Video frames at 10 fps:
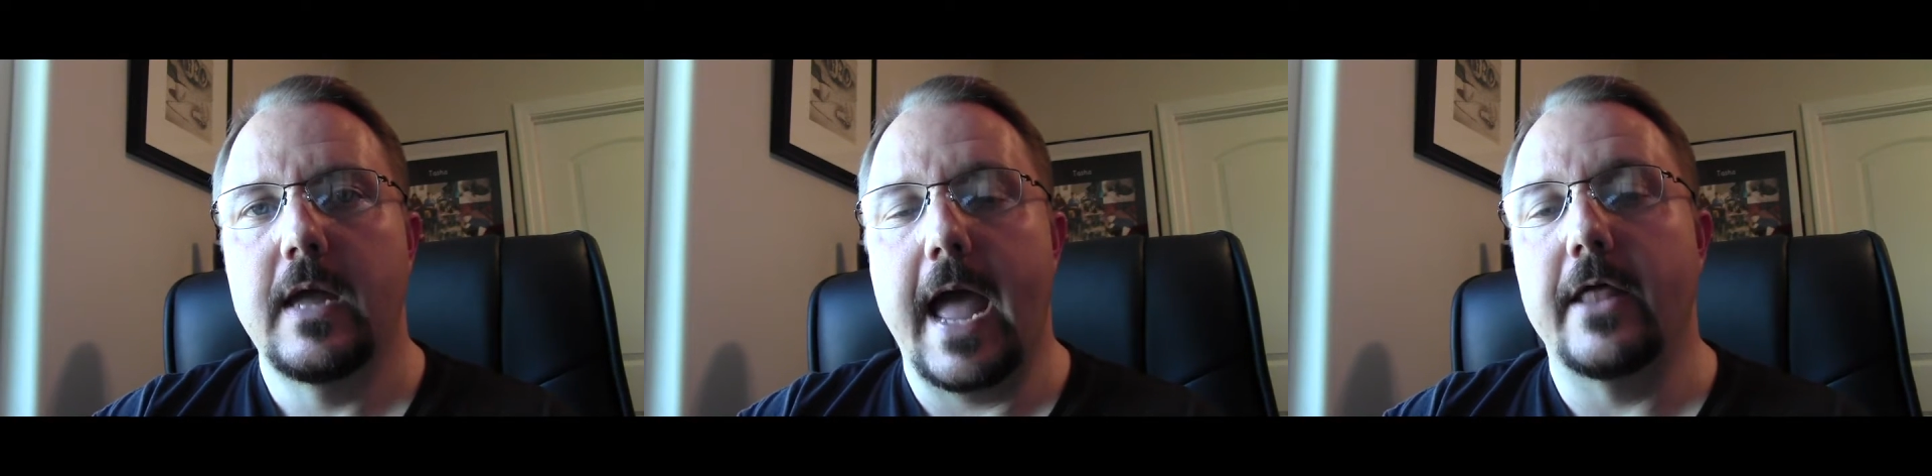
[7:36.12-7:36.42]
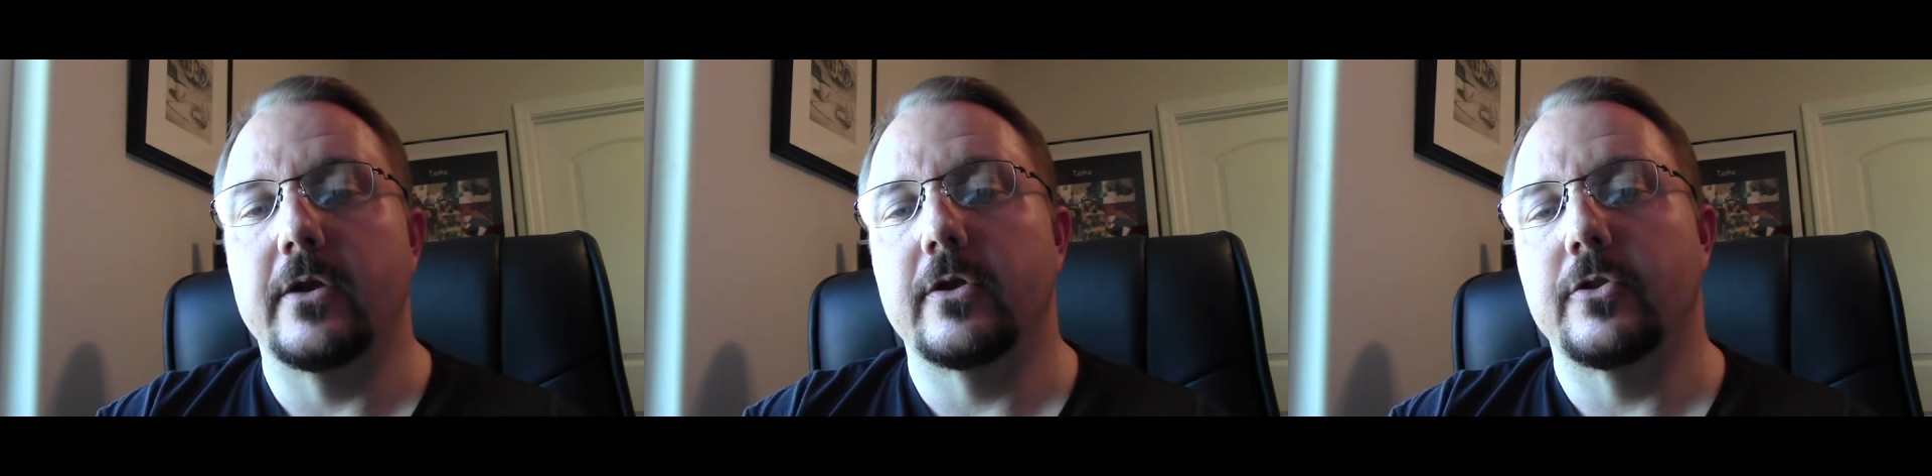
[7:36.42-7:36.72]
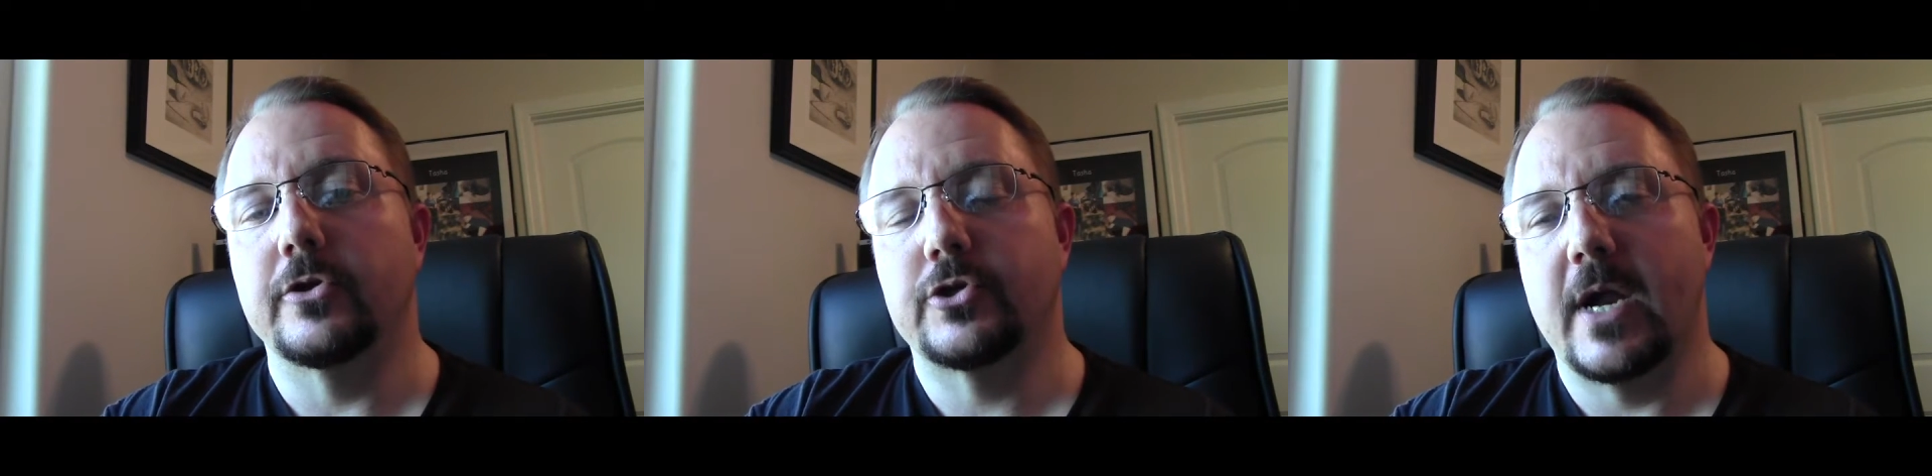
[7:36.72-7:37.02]
And
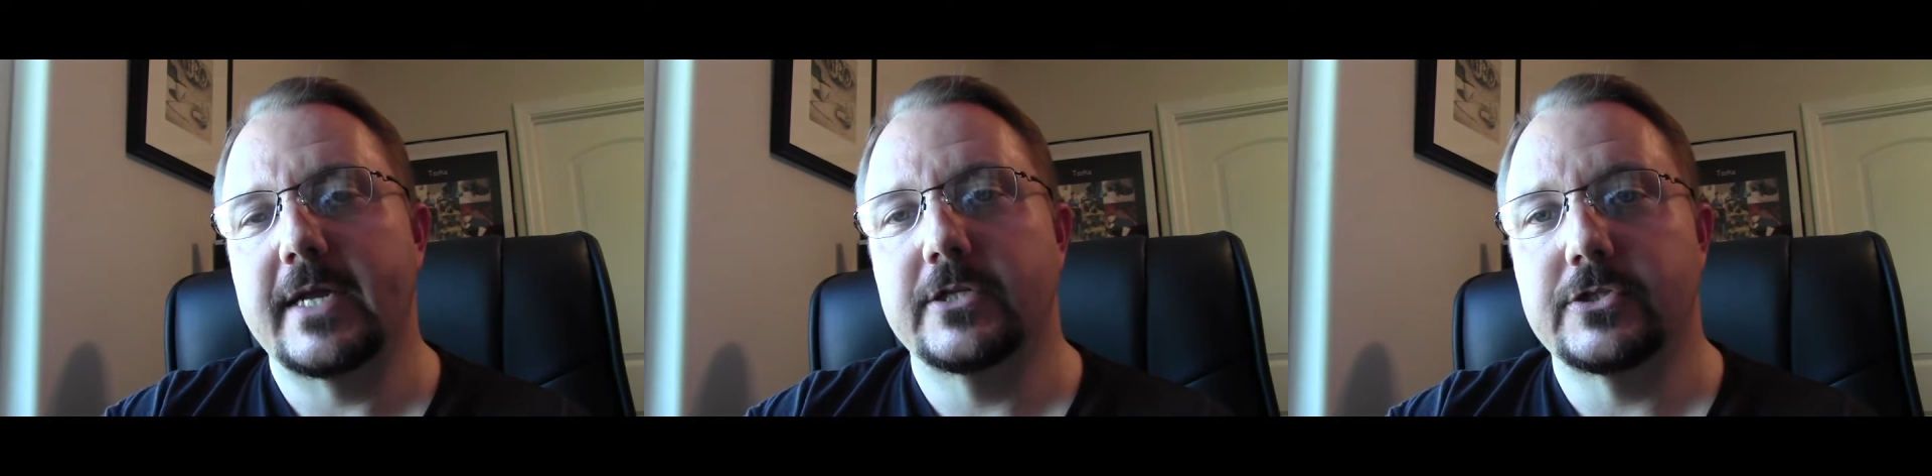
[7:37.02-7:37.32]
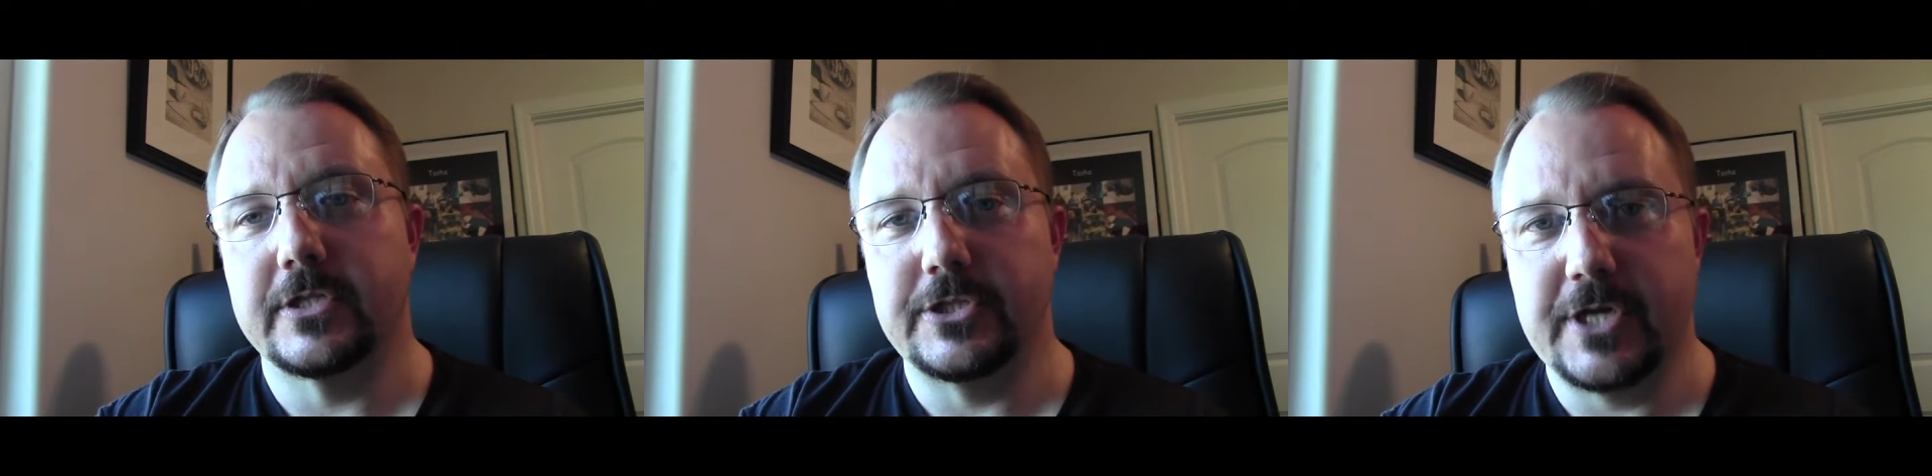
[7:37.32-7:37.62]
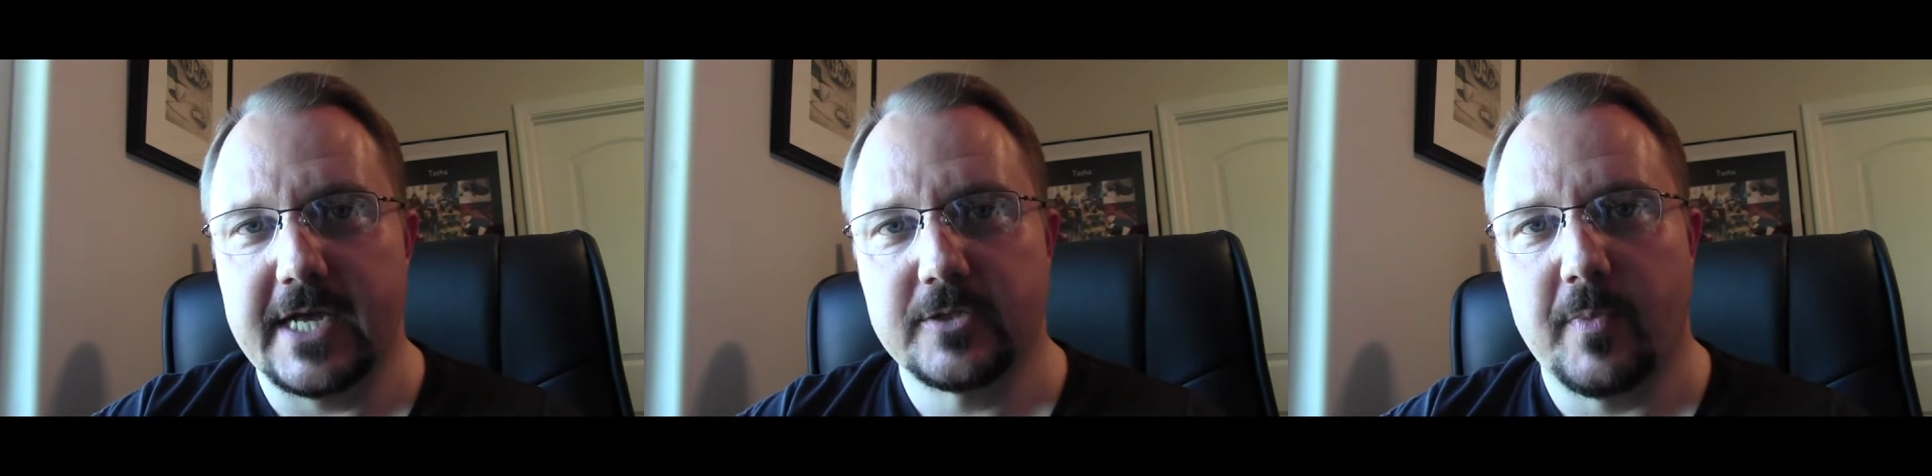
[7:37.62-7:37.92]
they're trying to
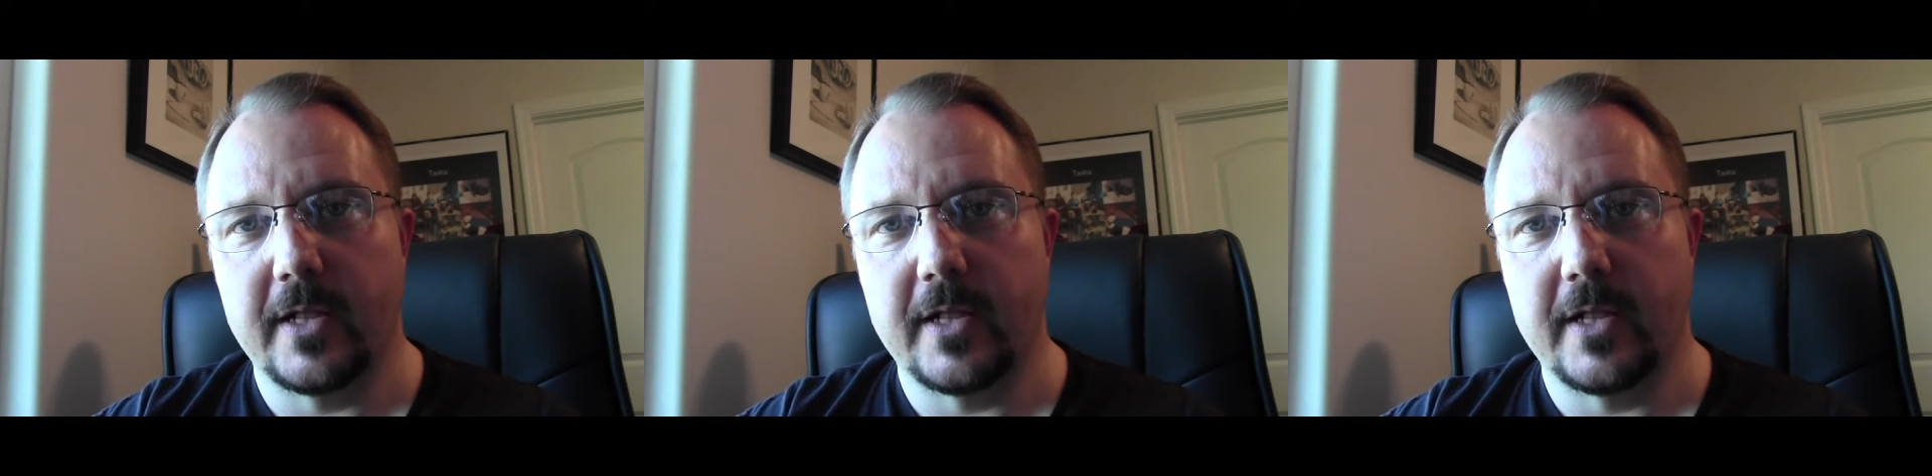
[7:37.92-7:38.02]
suggest,